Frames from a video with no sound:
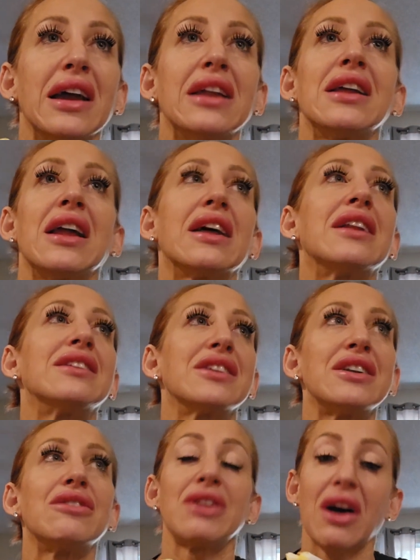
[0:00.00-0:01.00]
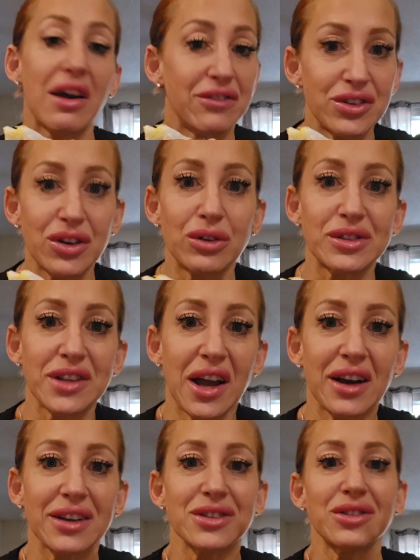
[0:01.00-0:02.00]
And then I, you know, now I have no
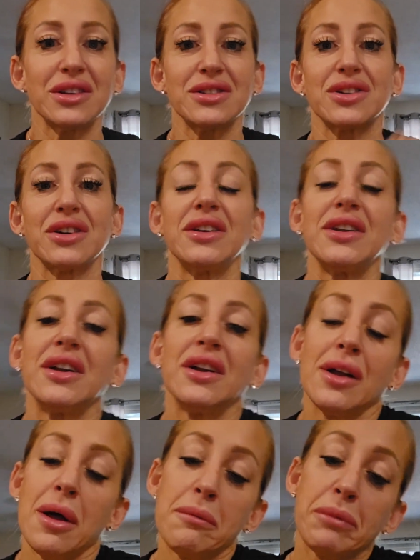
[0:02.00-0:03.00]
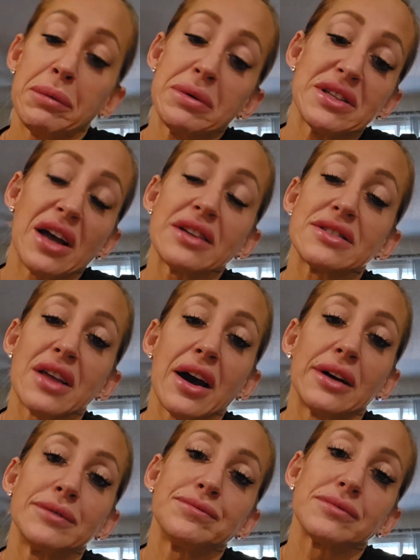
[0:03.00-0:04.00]
snacks, so that's good. But besides
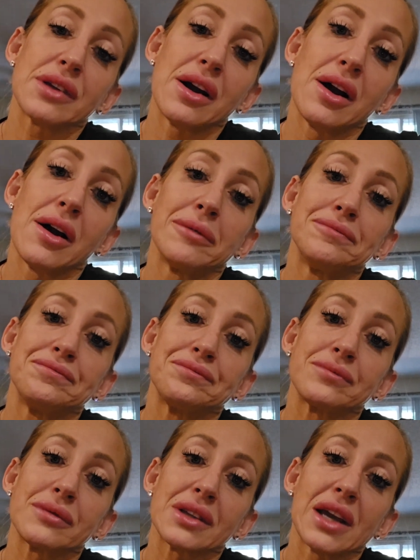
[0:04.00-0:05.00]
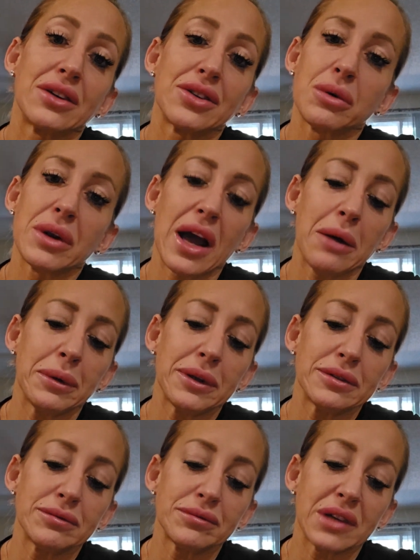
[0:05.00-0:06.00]
that, um, I don't know what
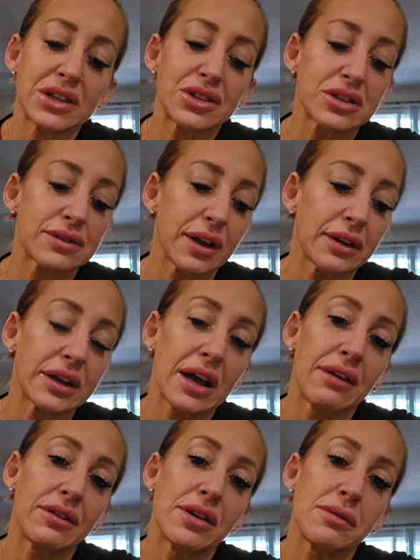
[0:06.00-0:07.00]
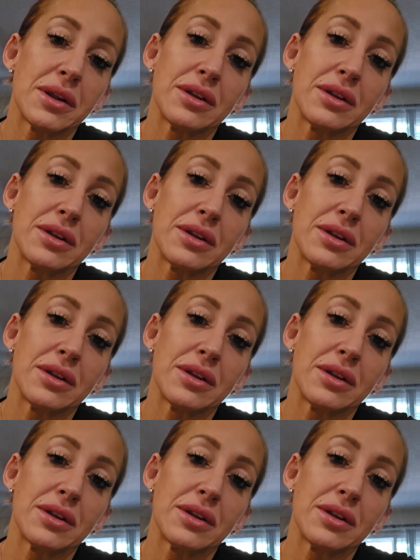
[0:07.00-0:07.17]
happened. I just felt like having them.